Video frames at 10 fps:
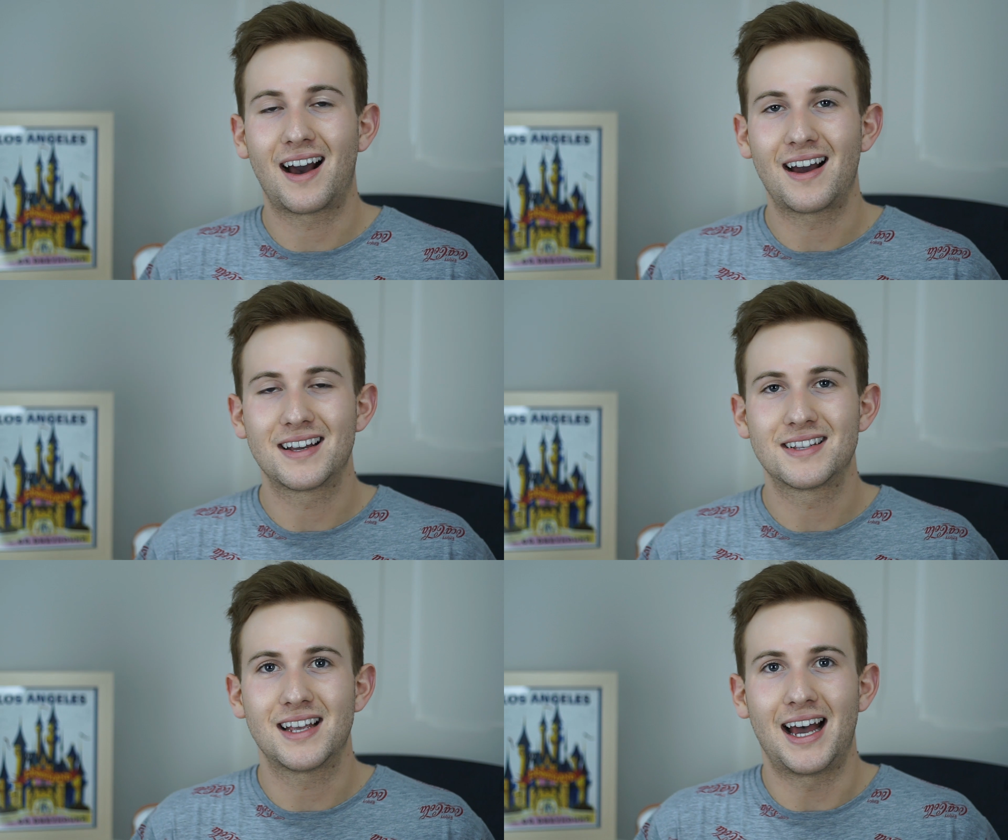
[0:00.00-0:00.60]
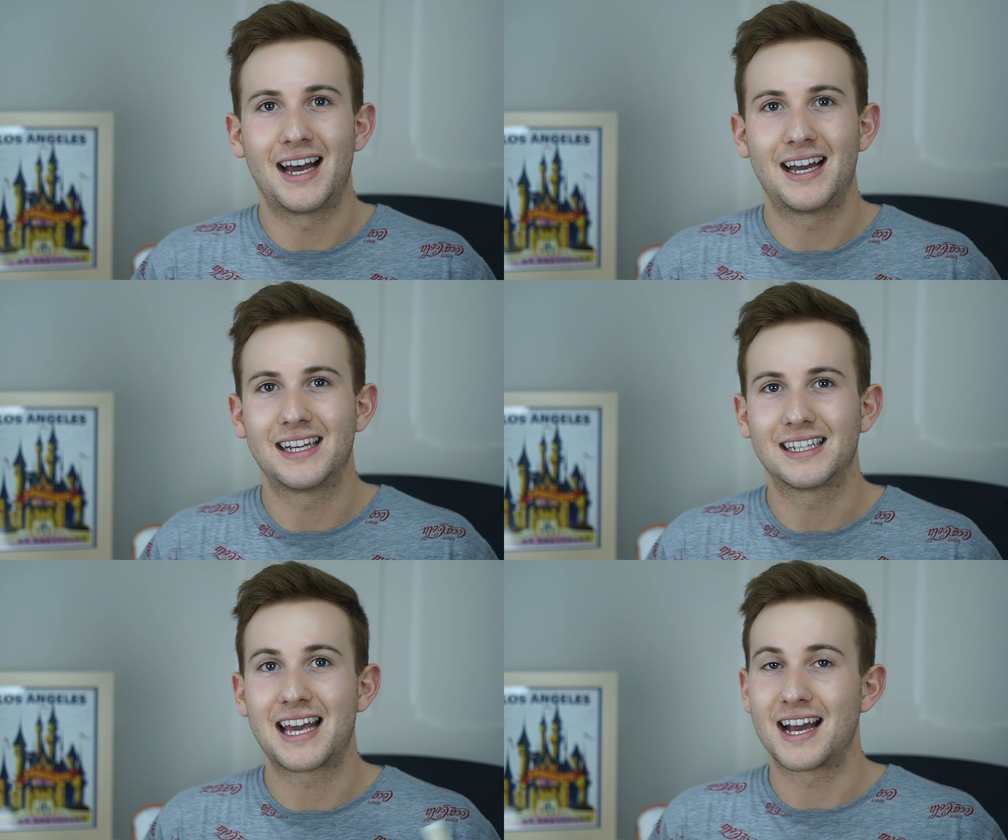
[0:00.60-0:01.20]
guys,
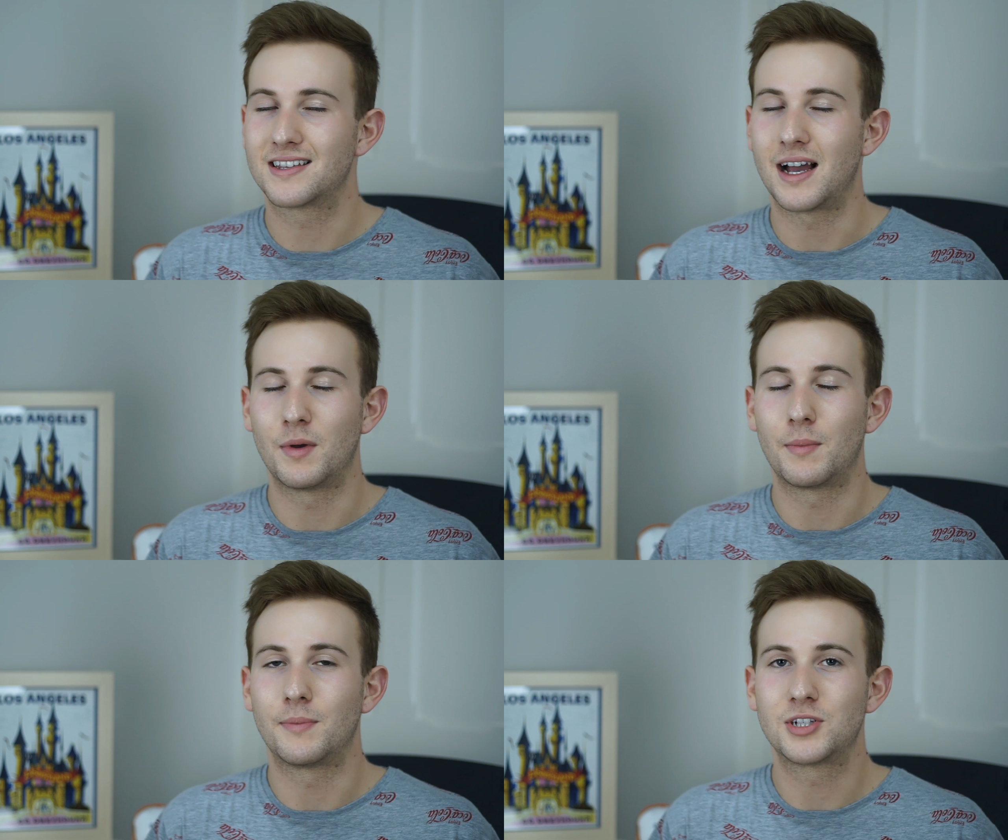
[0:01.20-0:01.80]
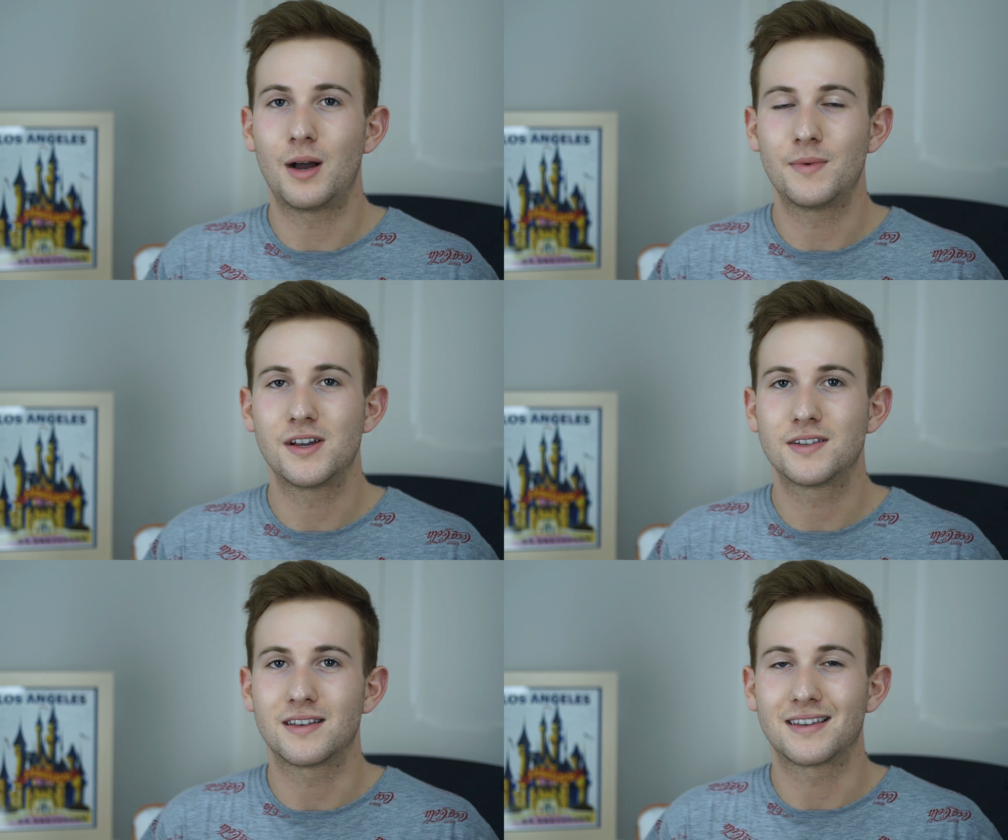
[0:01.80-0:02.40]
yes I'm in my
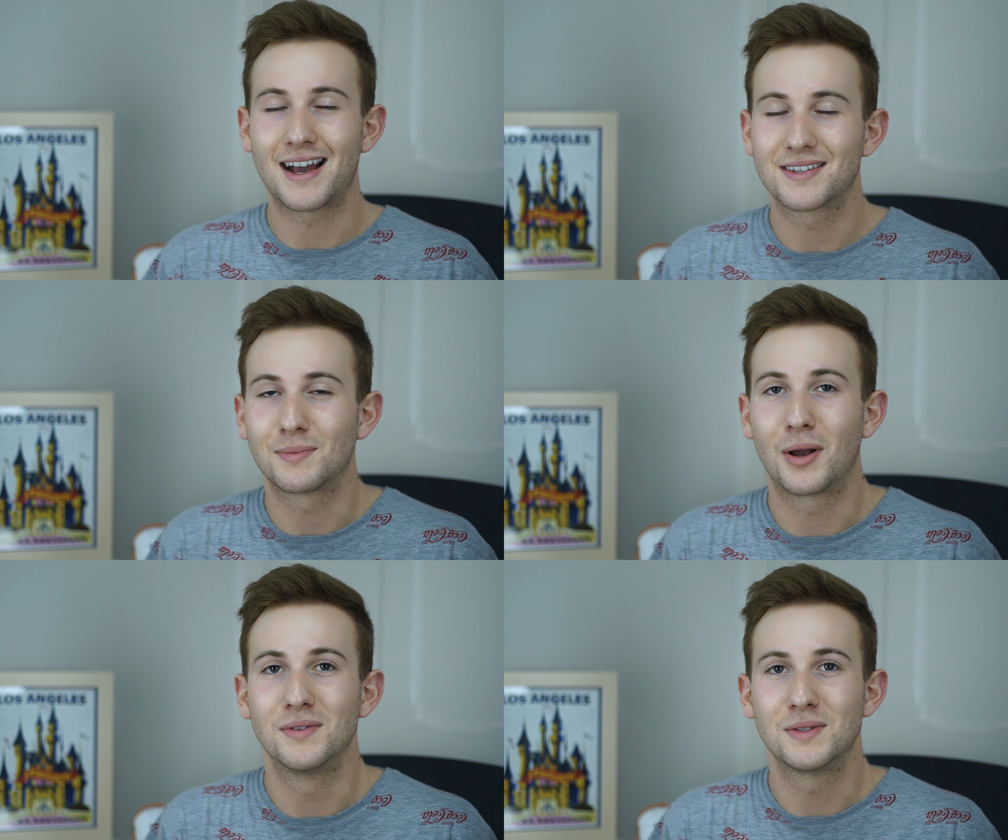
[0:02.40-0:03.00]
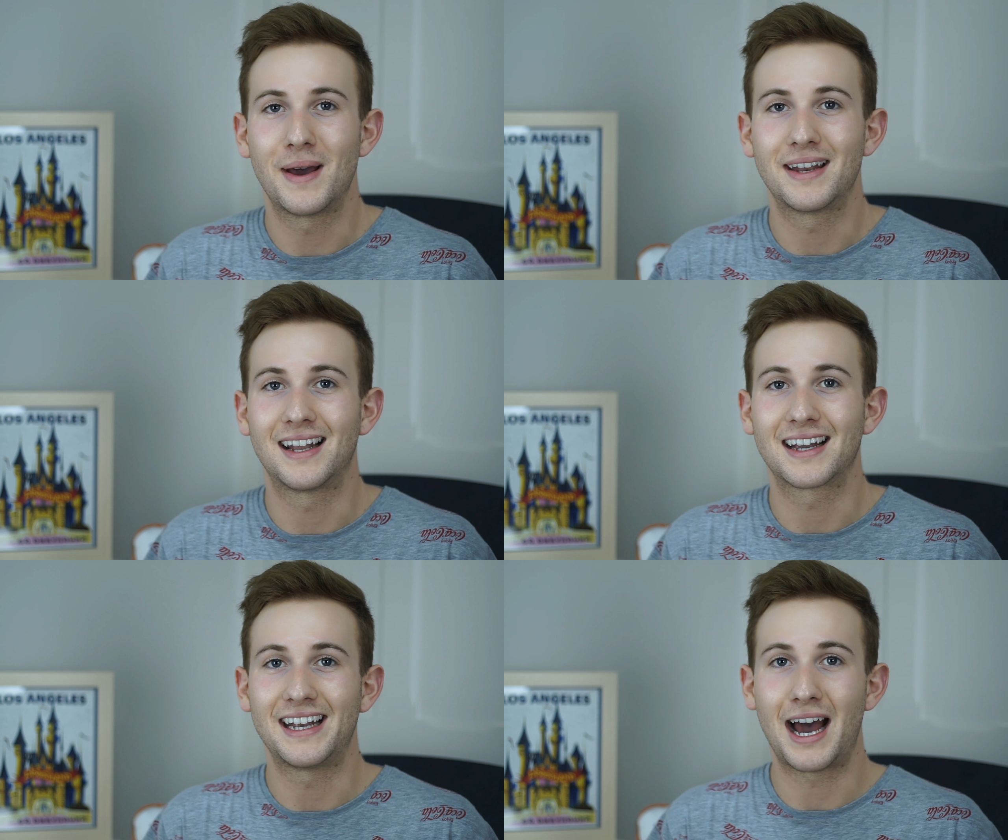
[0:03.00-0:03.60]
pajamas, yes I'm going to bed in
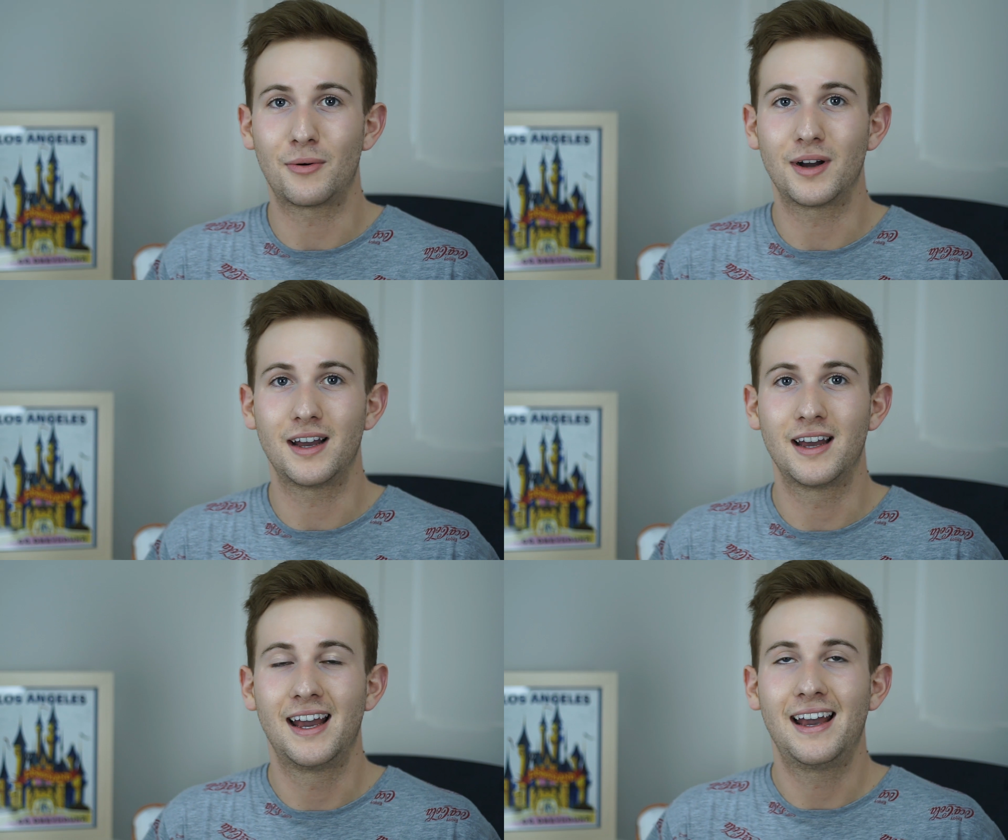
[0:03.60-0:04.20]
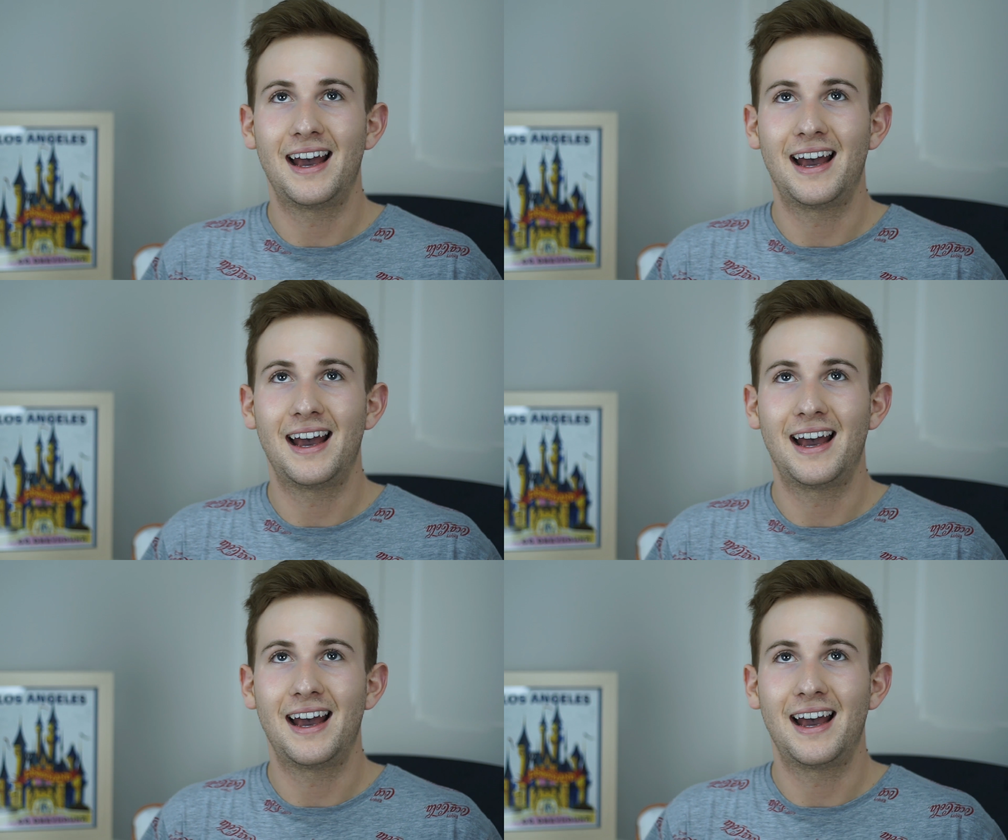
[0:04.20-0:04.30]
like an hour,